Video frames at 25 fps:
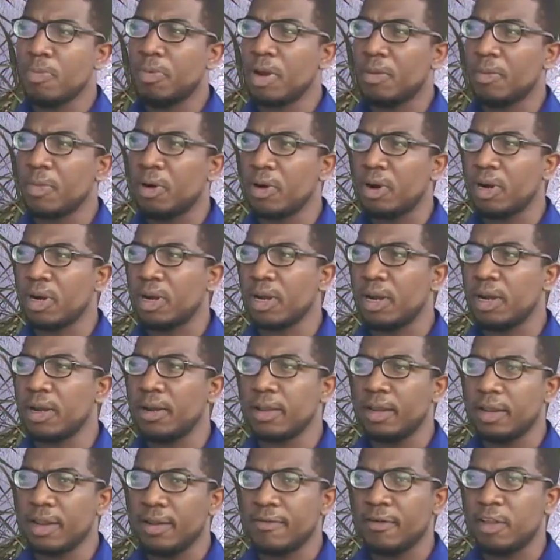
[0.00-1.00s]
America,
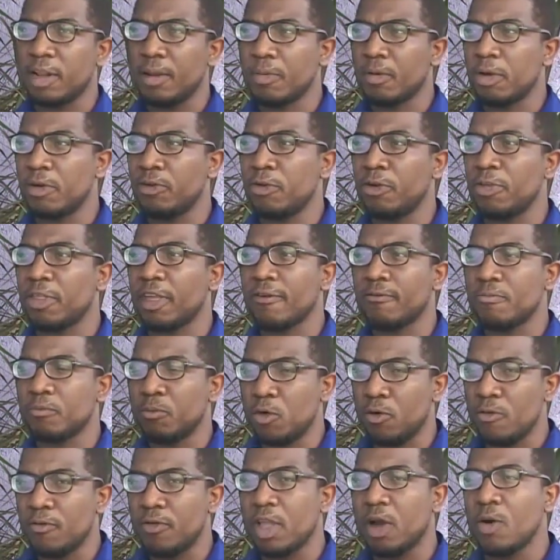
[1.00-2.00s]
the developed countries have
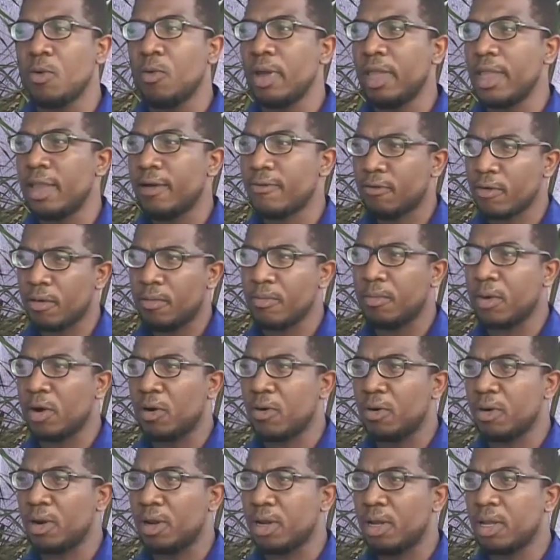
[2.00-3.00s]
moved away from
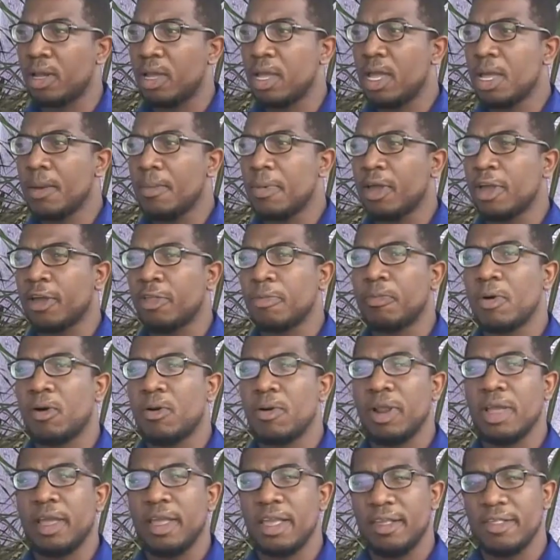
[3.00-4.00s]
powder because
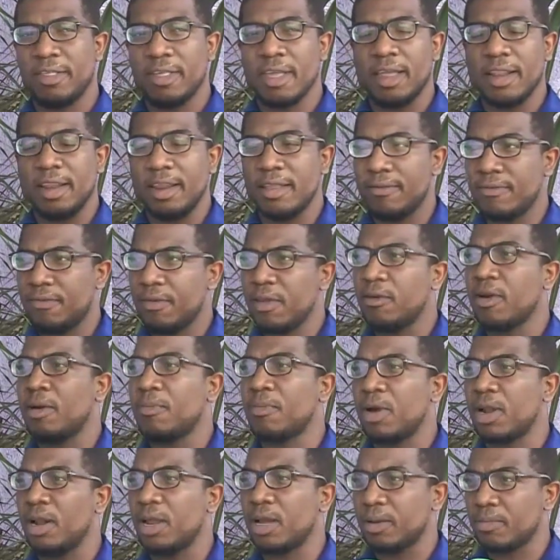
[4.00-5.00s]
powder is an inferior
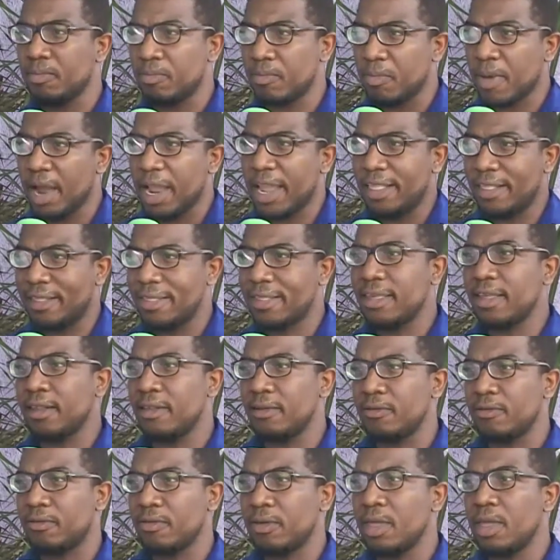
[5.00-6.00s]
product by
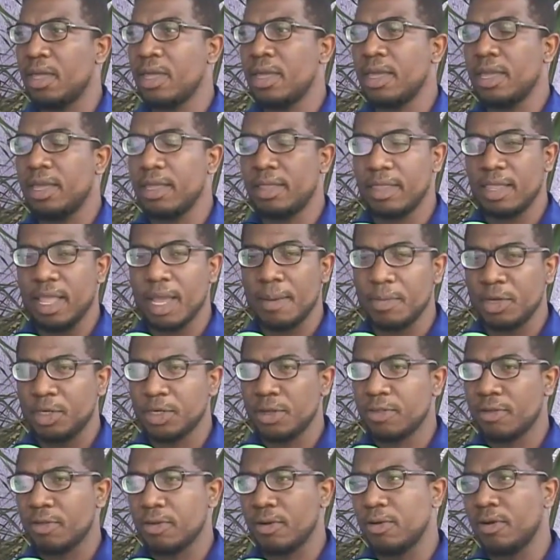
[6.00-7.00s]
itself. It
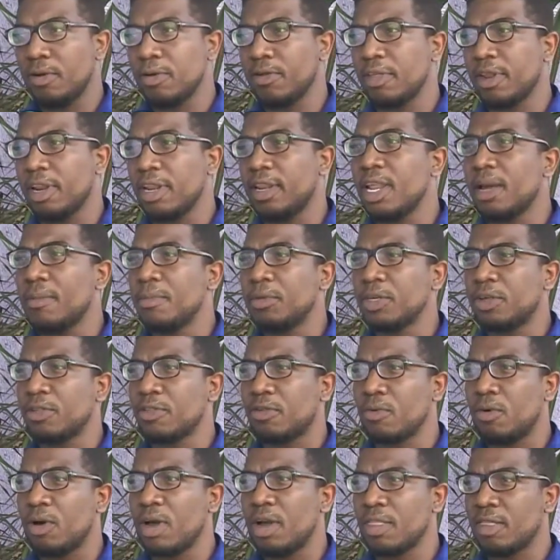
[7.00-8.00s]
damages clothes and it damages
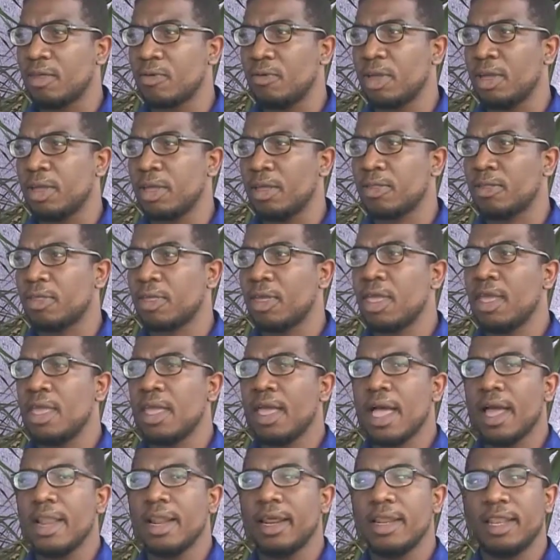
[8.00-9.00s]
the waterways
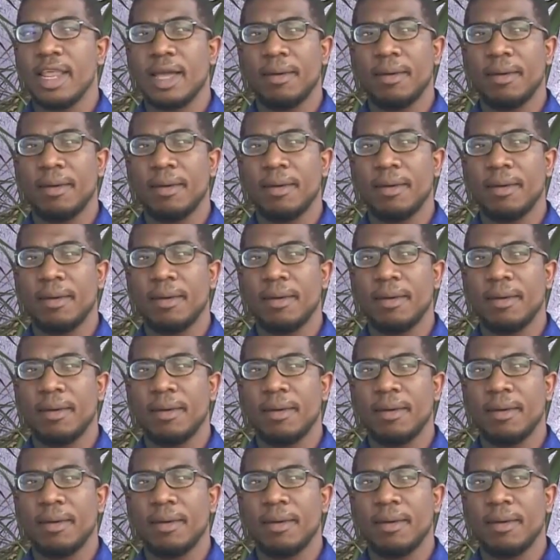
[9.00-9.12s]
and it